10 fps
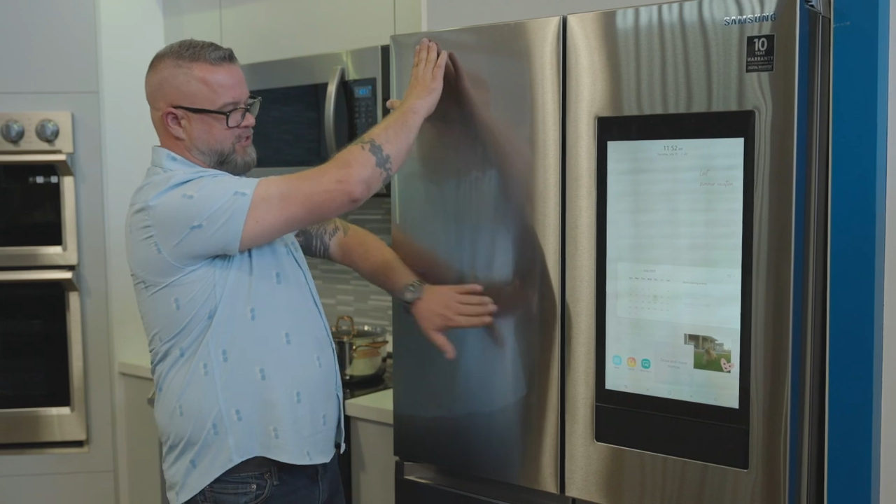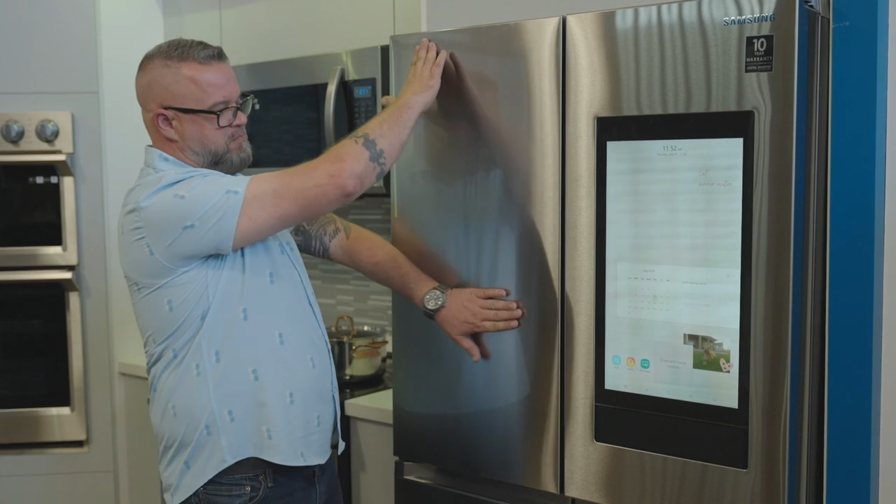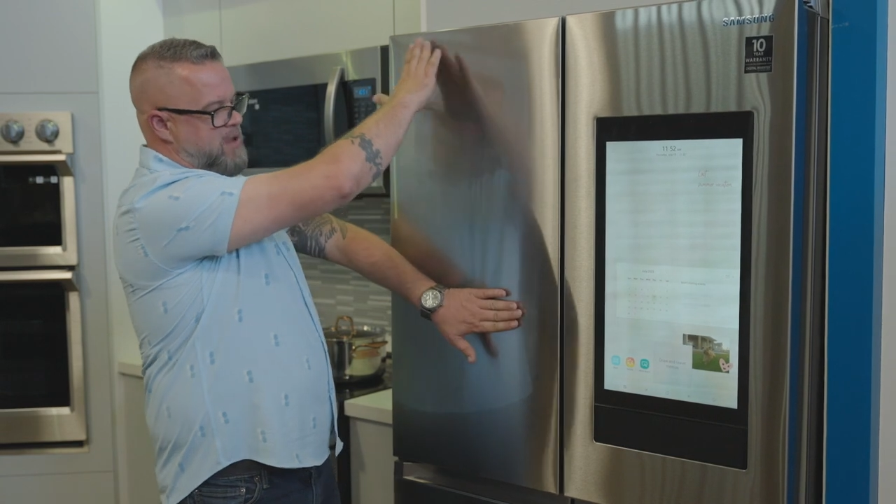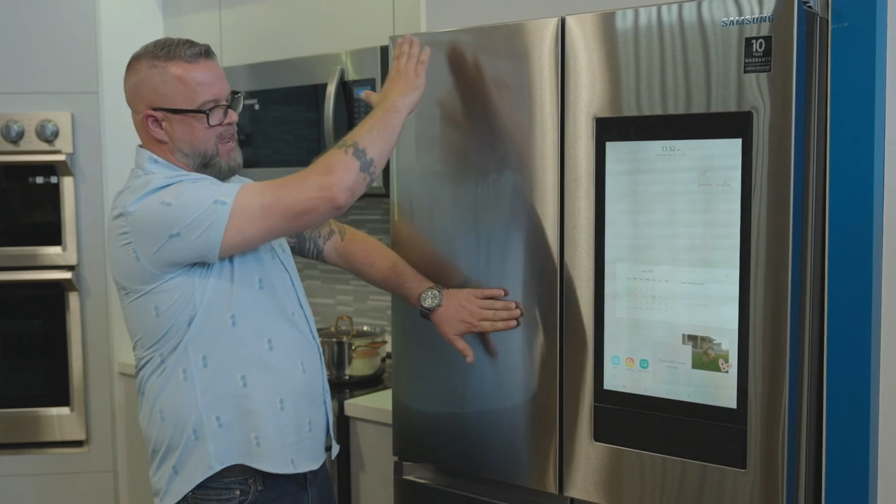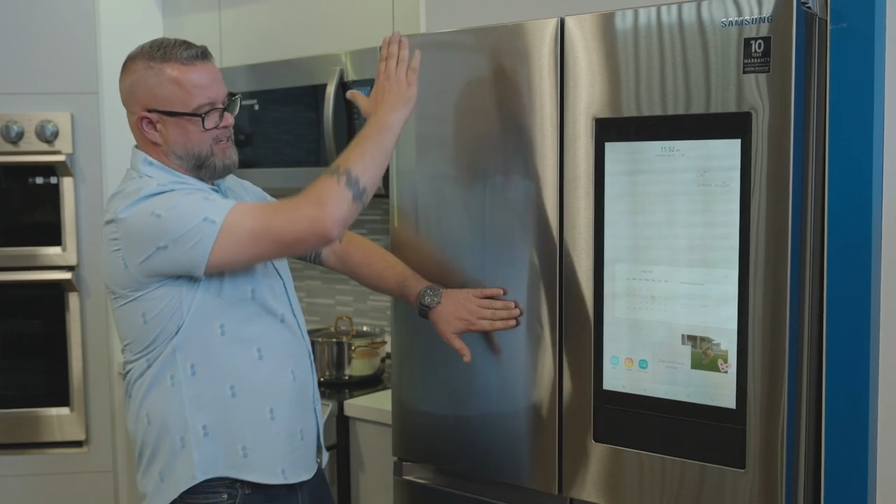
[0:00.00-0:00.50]
and
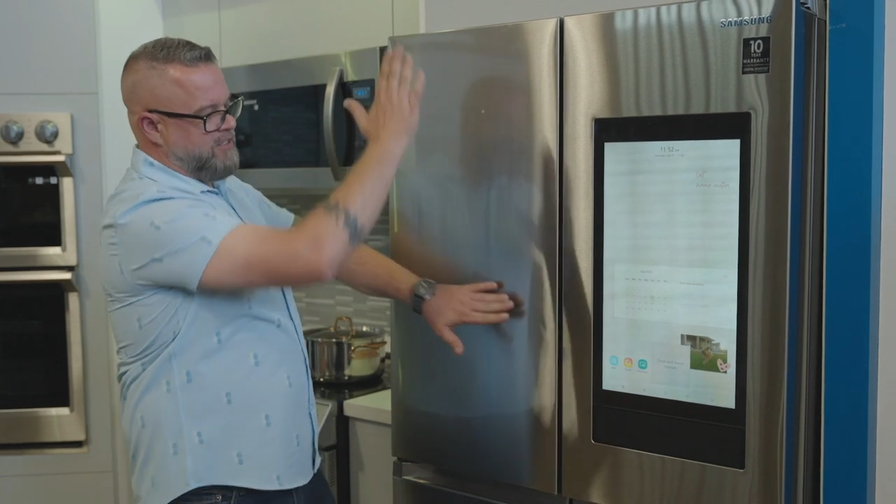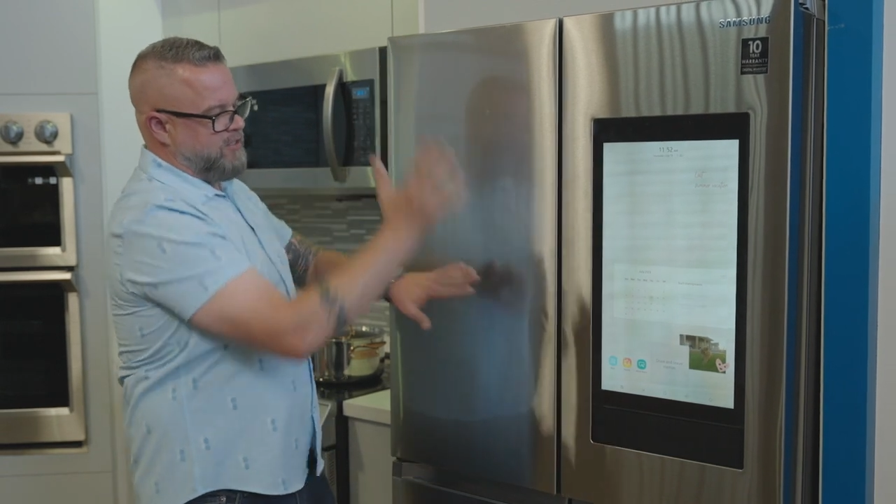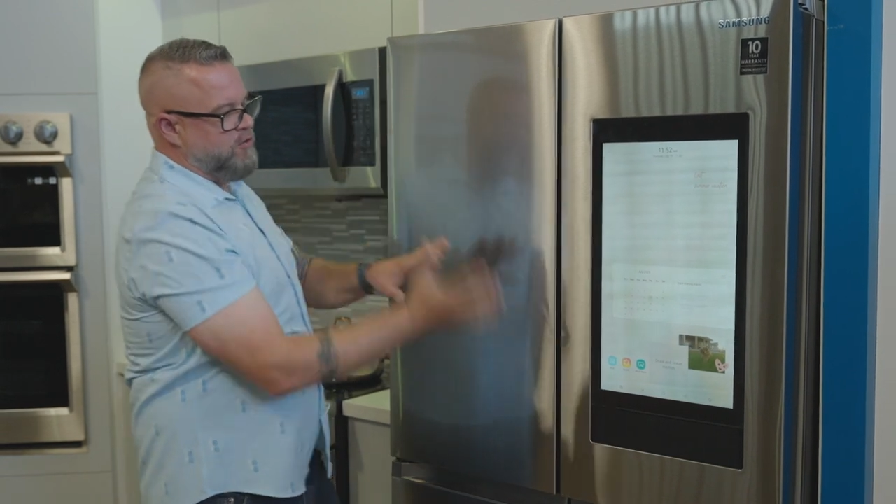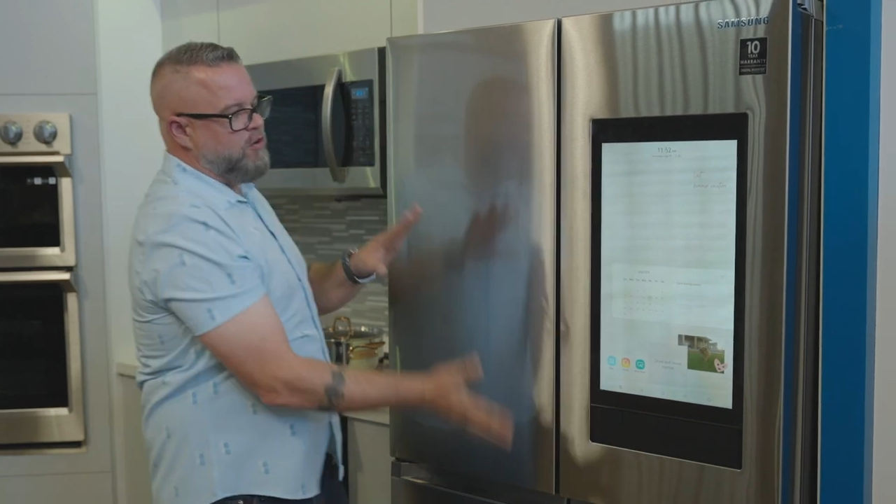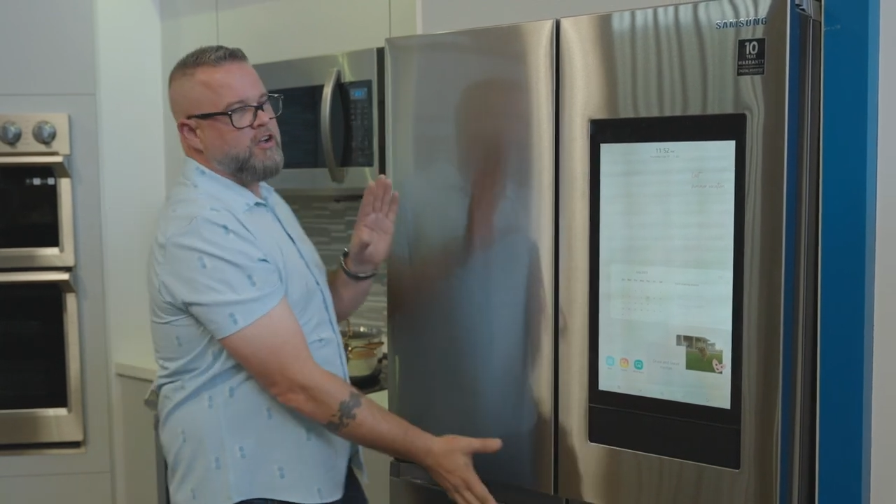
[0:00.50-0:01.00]
magnets
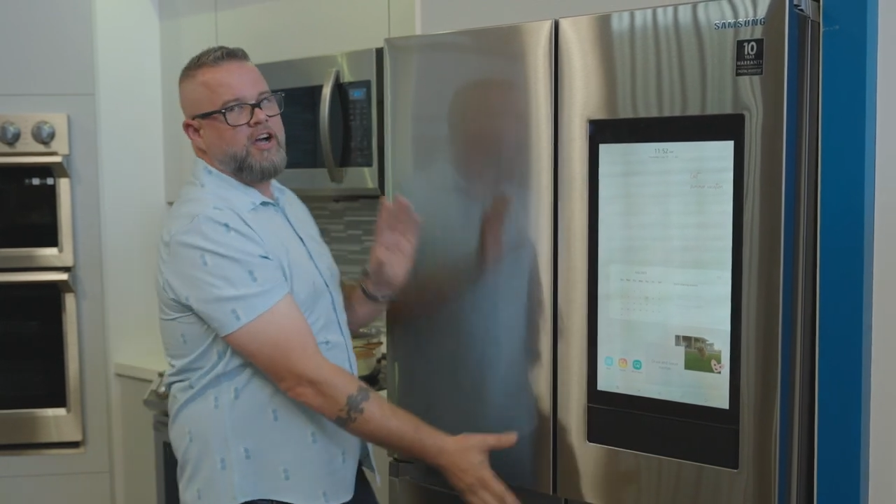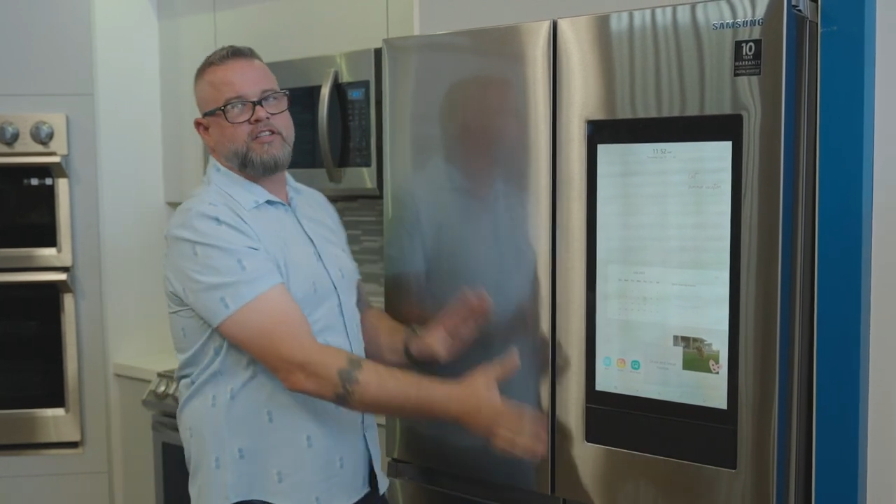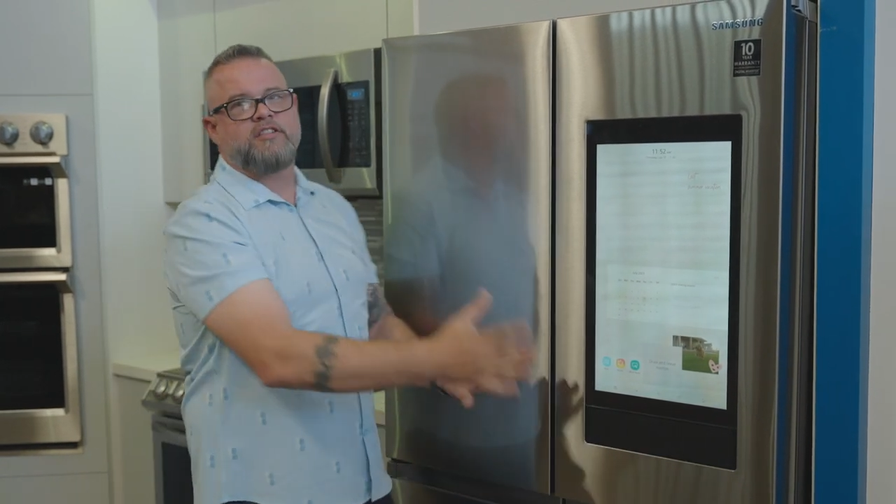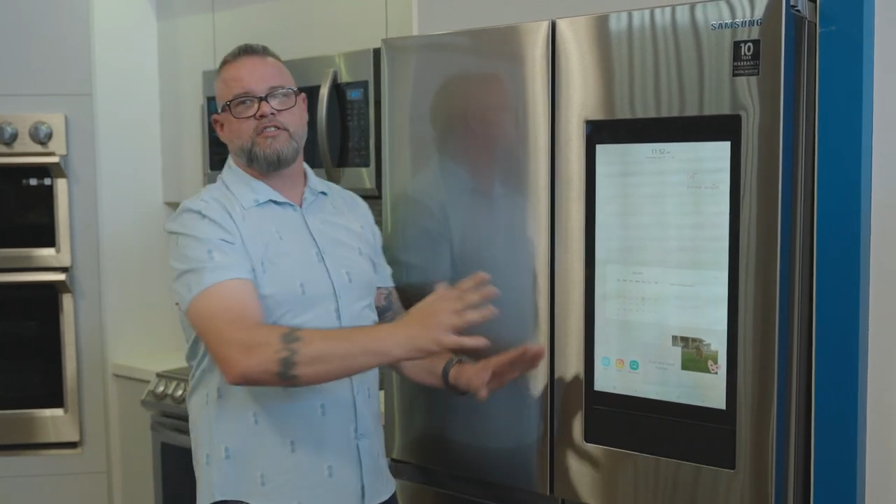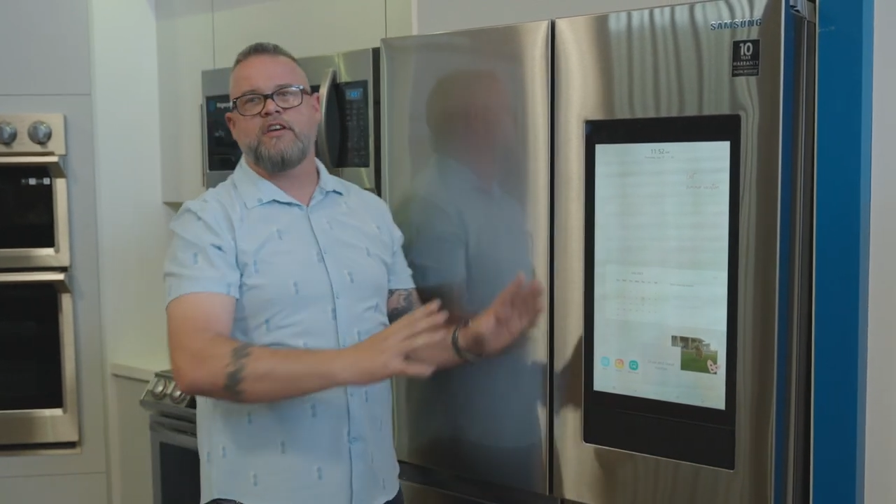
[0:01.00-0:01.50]
and all
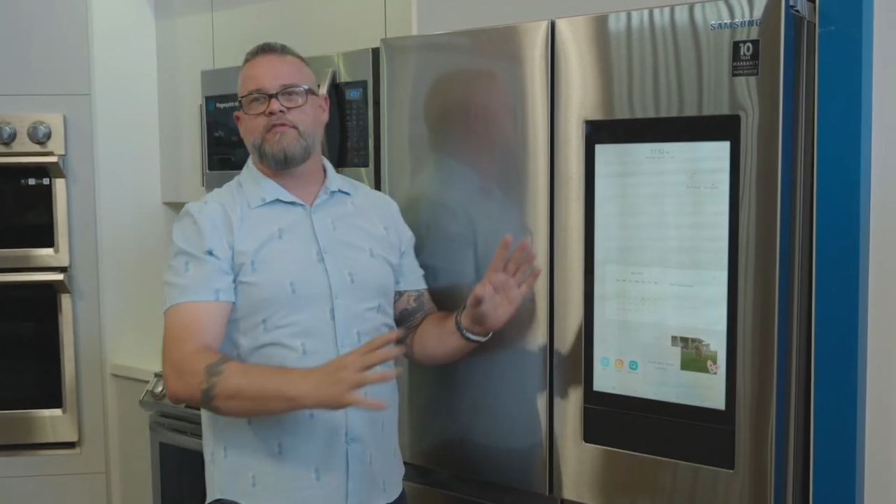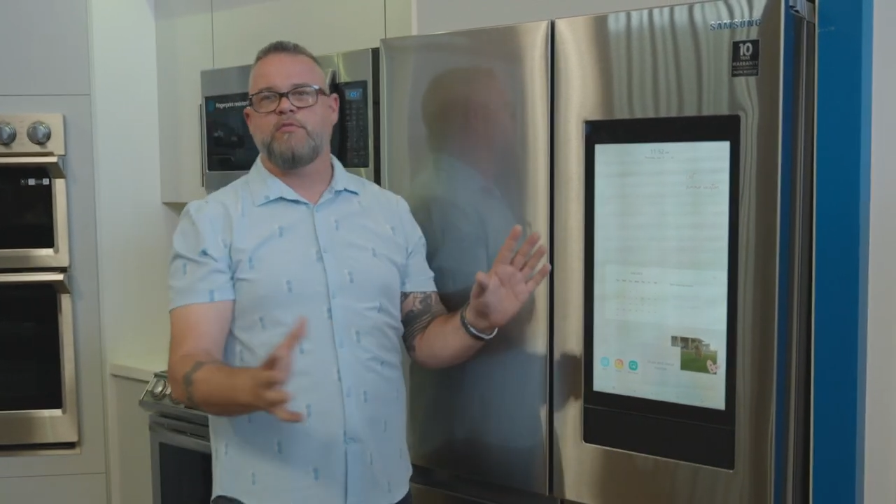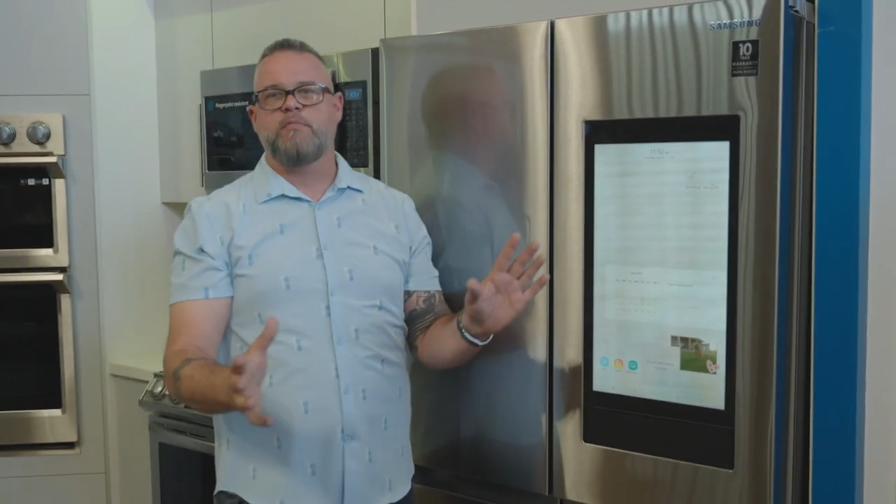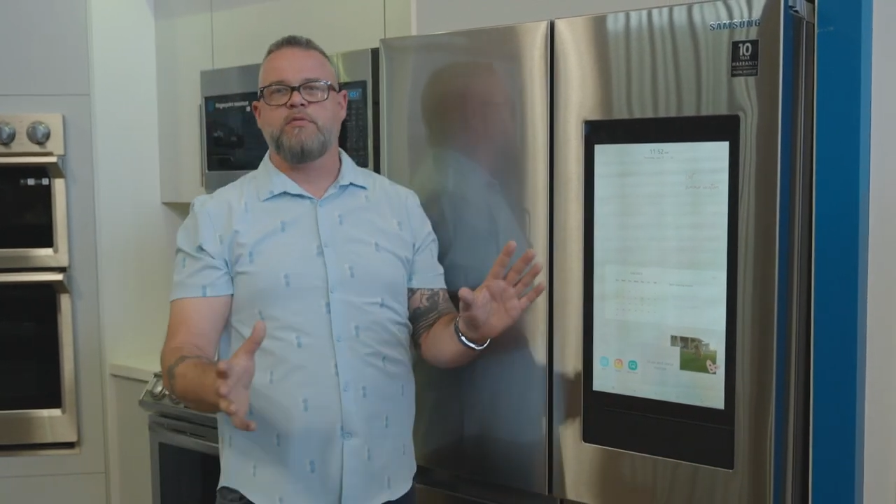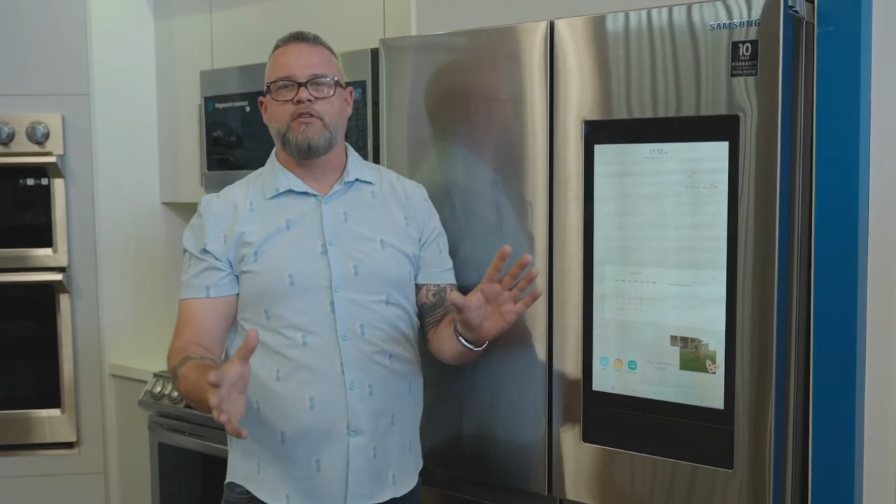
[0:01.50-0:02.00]
kinds of stuff that
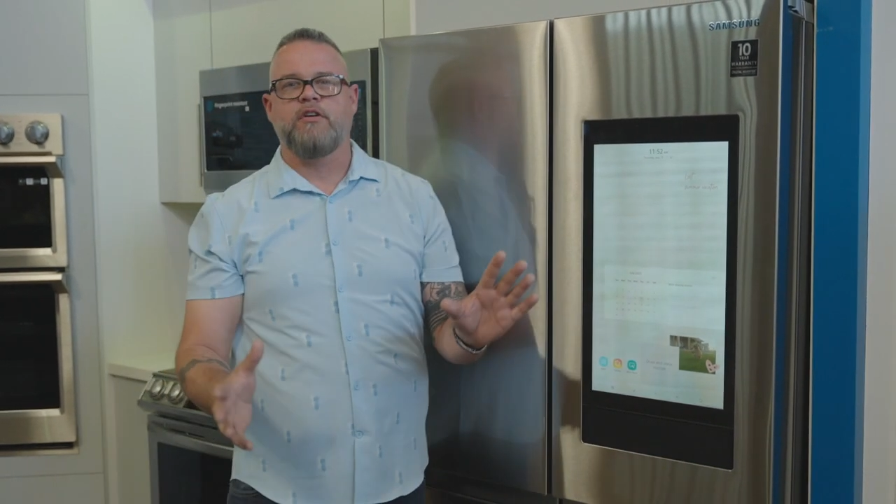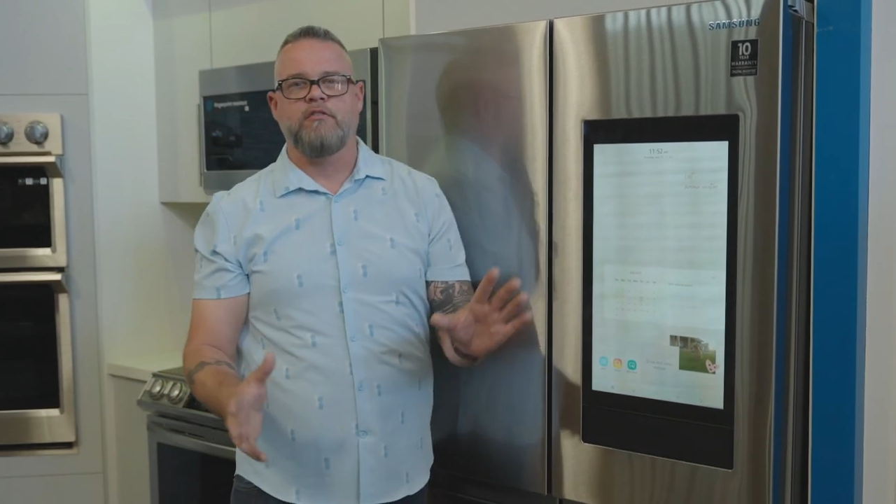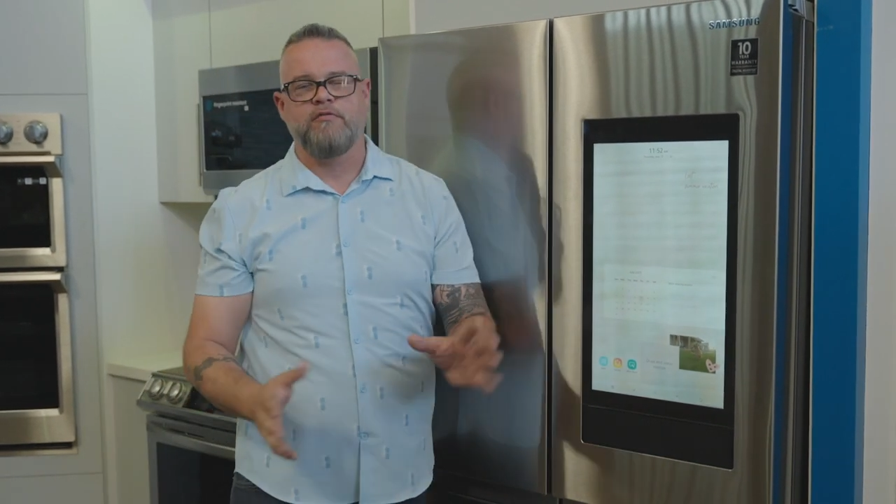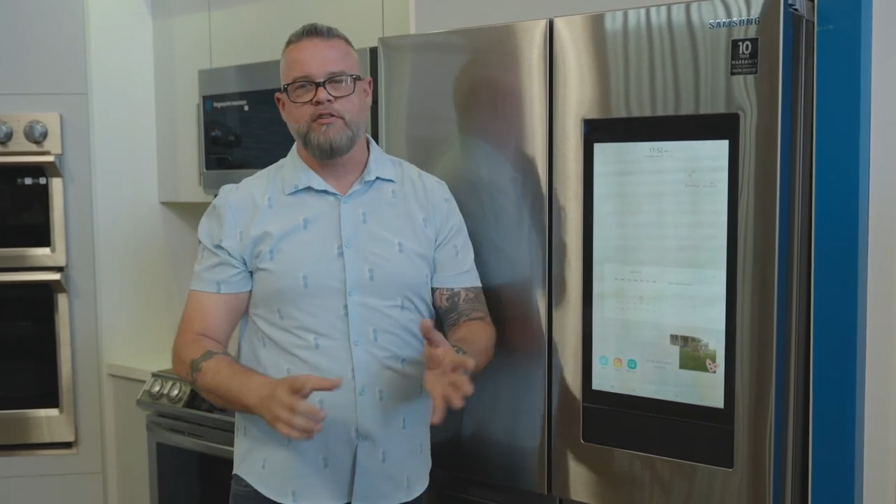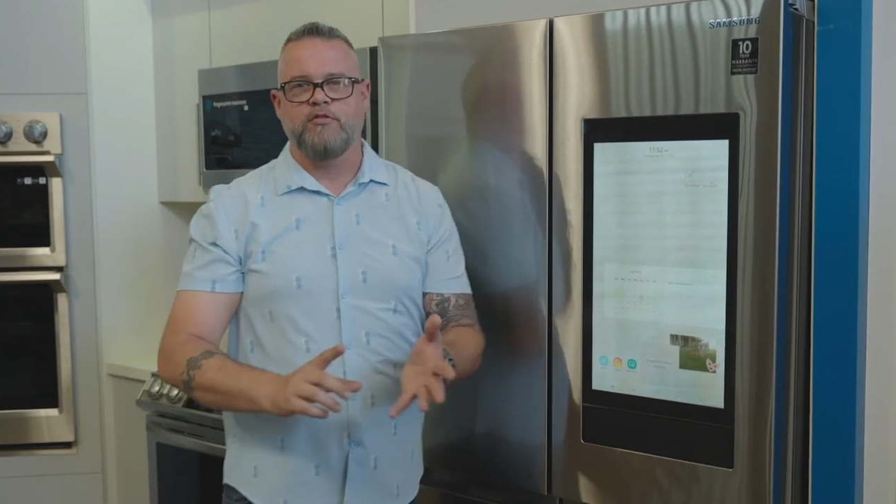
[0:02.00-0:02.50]
we put on our fridge,